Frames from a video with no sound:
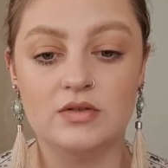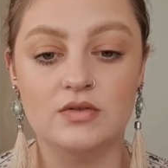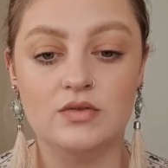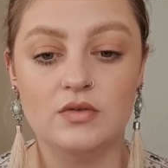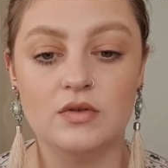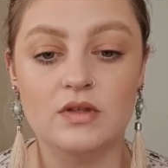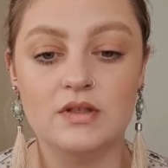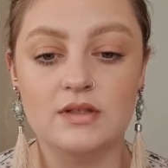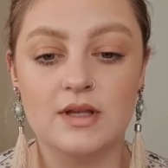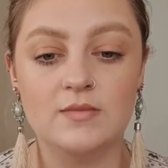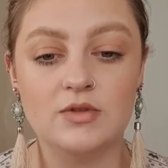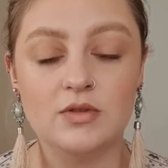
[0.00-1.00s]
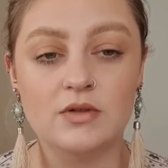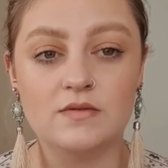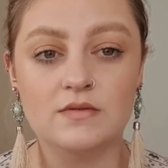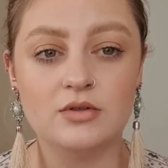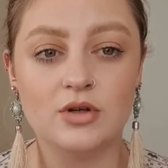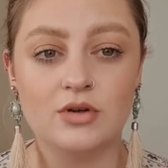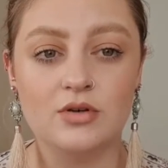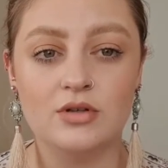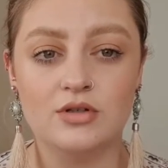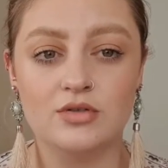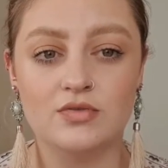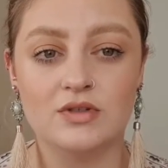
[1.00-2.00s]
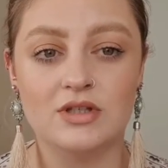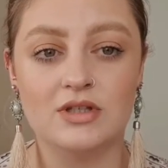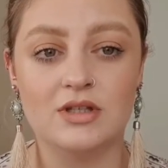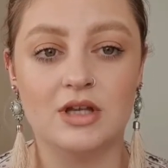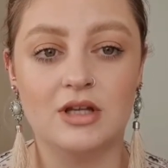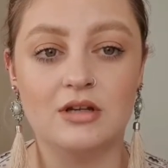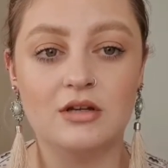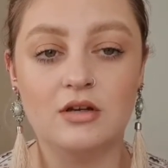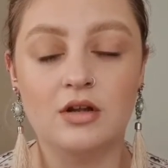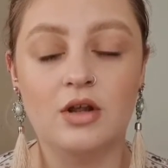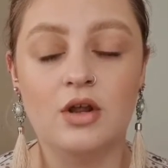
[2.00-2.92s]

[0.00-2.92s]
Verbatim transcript: to the same sort of tone as your skin